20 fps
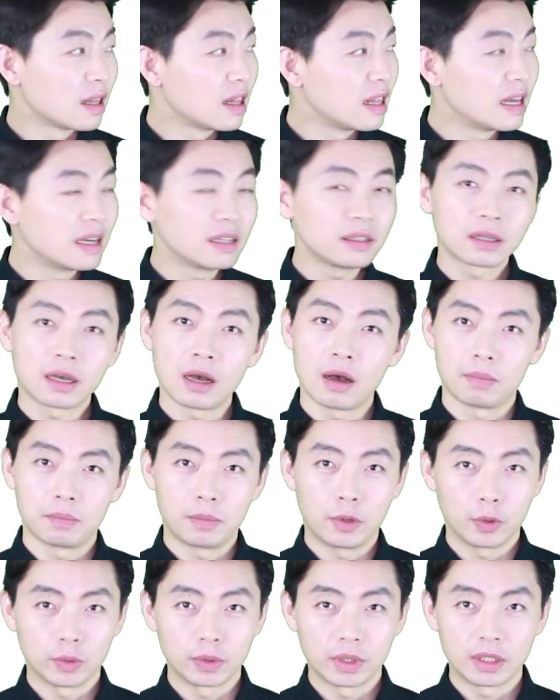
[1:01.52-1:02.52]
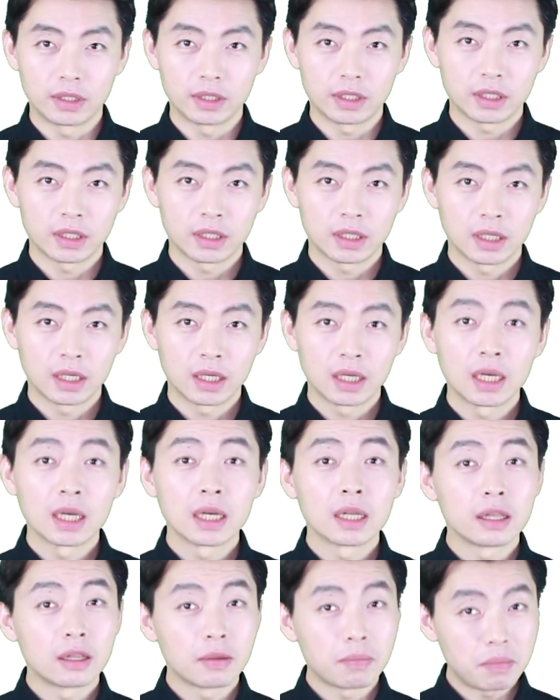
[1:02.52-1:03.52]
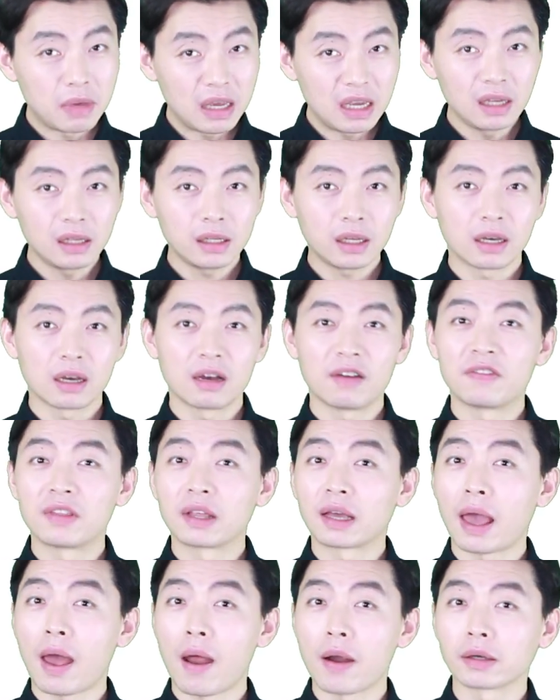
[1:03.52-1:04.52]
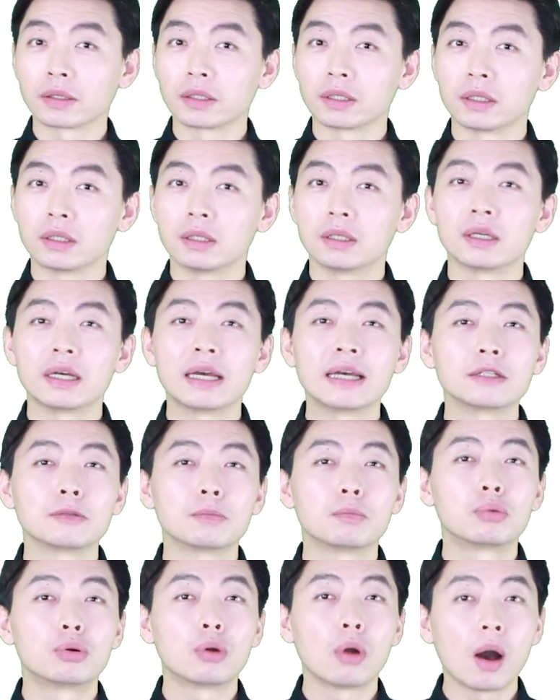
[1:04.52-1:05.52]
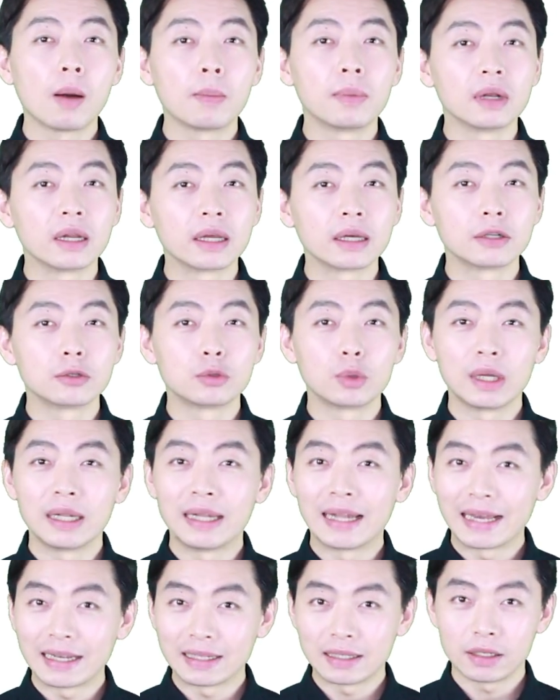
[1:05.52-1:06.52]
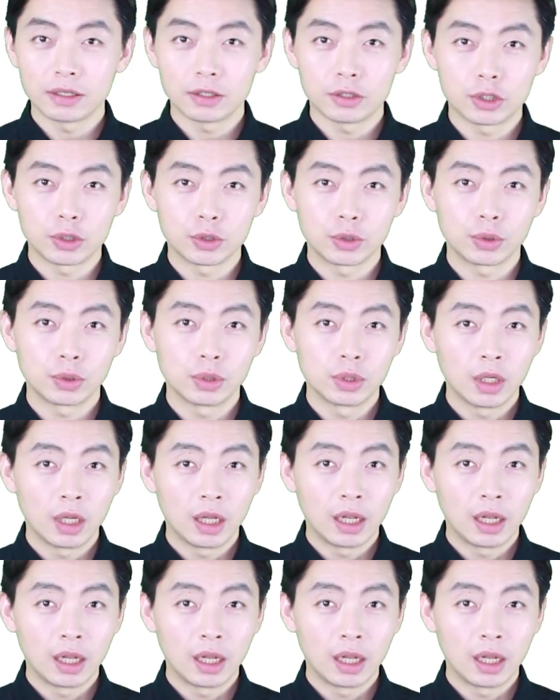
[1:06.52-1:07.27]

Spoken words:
this component, the meaning of the character is probably related to